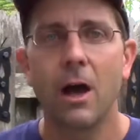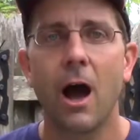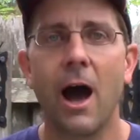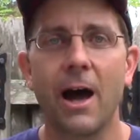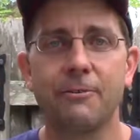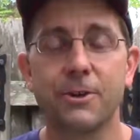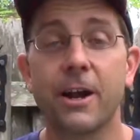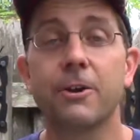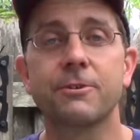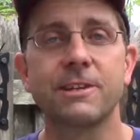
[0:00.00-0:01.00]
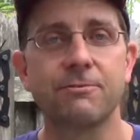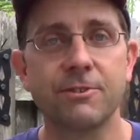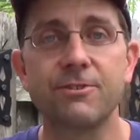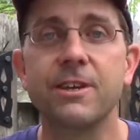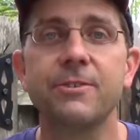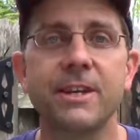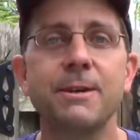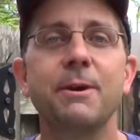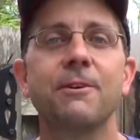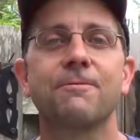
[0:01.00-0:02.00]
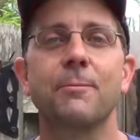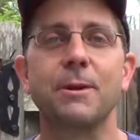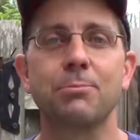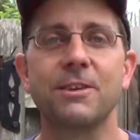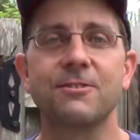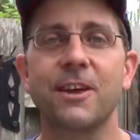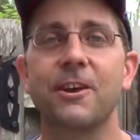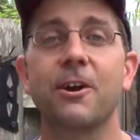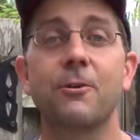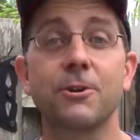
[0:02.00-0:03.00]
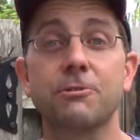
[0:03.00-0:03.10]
if you're not already receiving an email from me, please head on over to